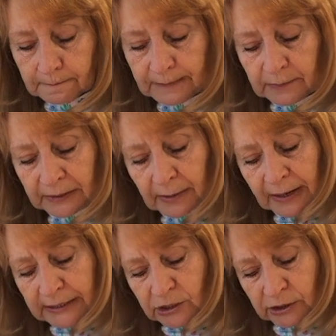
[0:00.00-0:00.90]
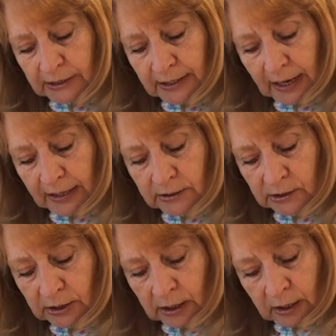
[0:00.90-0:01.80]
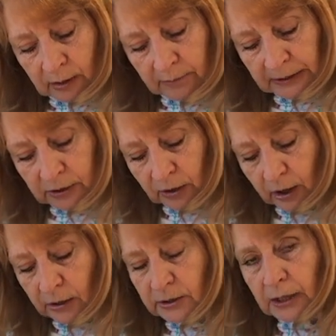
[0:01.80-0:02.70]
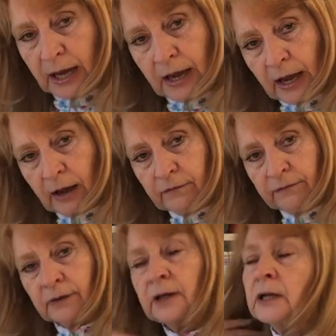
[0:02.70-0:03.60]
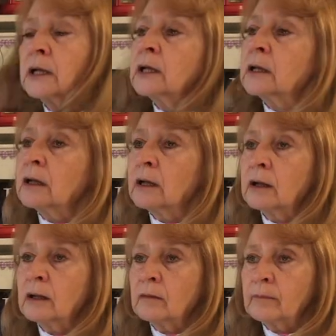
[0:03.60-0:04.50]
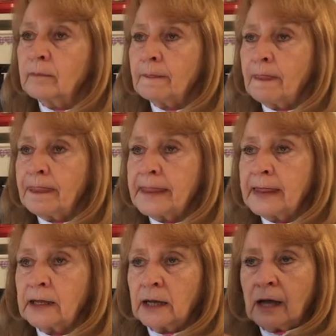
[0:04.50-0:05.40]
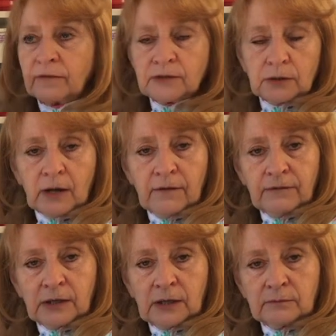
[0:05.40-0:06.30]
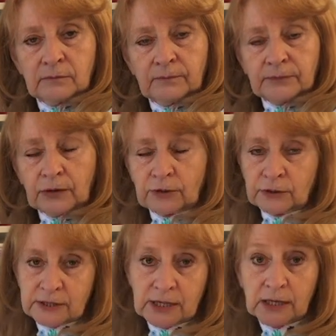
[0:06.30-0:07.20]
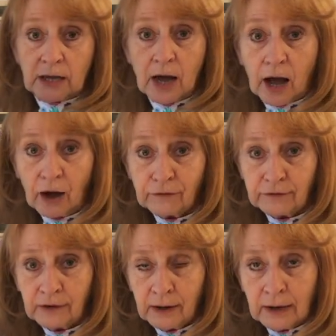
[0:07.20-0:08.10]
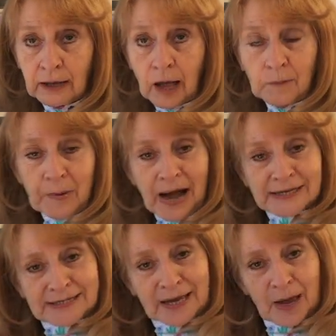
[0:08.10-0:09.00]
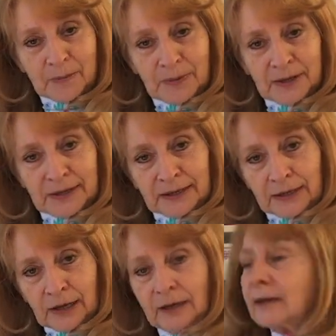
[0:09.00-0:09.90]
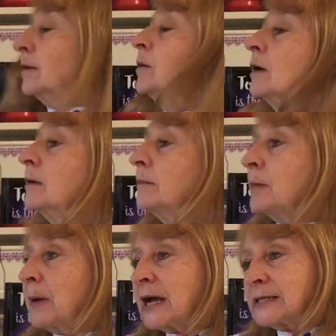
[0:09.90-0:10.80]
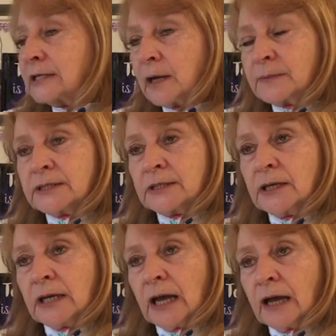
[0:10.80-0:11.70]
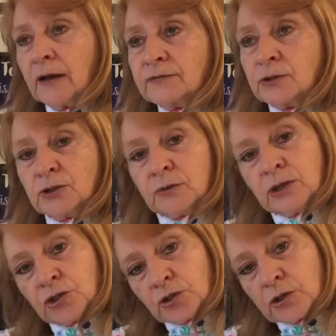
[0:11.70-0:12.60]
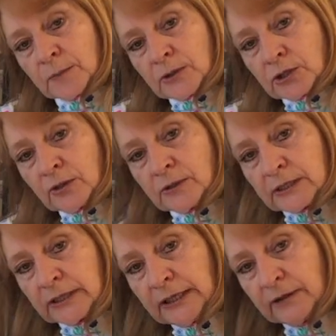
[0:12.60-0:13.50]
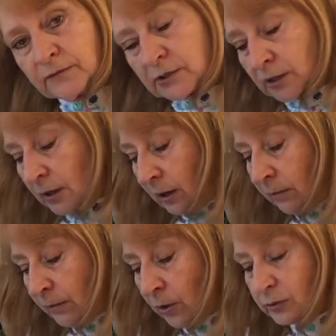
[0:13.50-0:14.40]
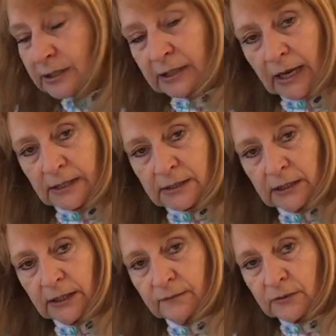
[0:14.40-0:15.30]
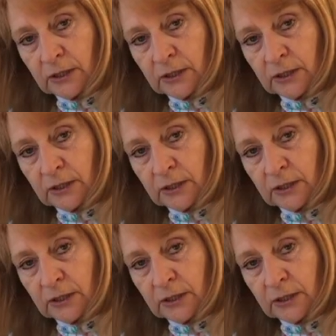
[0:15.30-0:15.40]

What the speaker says: But I managed it, and because I have to have I'm going to say calf, a bicep. My biceps have to do an adjustment on the sleeves, on most tight sleeves.